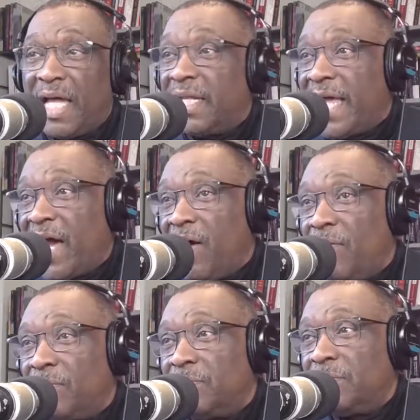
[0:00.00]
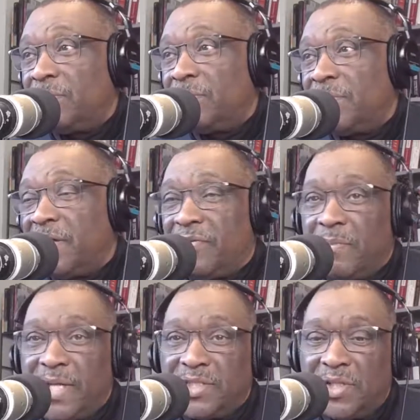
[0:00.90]
allow
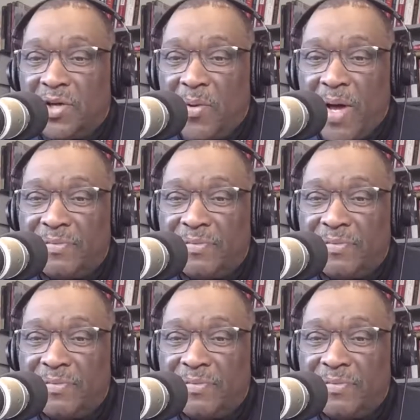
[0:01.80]
information to go